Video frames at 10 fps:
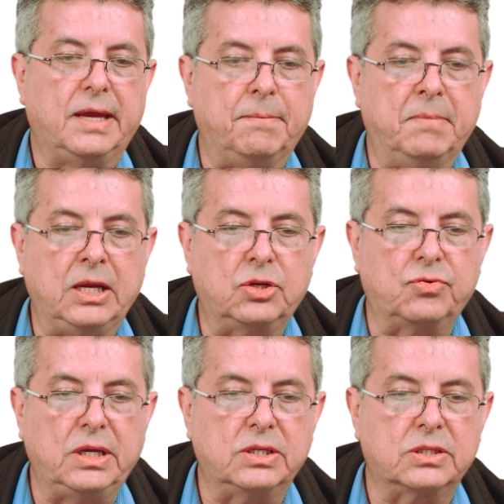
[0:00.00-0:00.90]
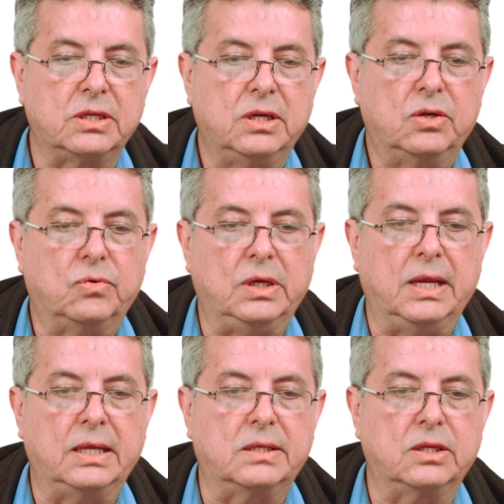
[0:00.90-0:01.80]
a matrix
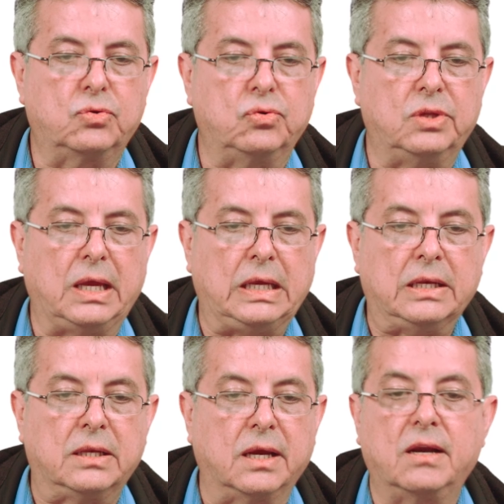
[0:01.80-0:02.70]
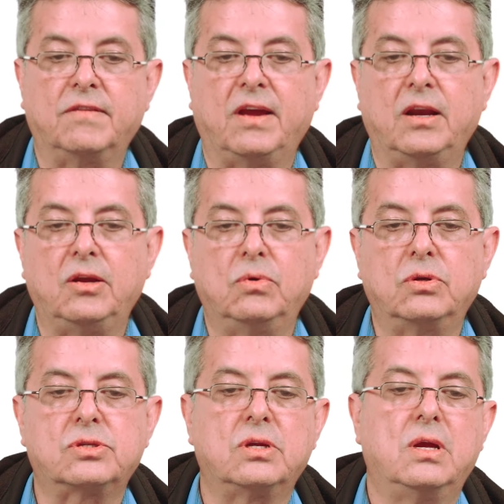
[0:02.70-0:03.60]
related to the integer
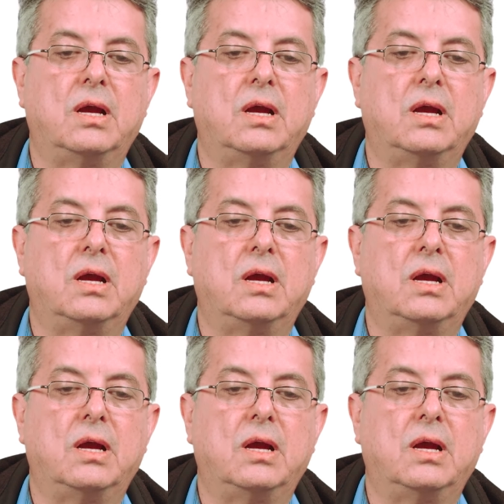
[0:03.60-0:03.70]
variables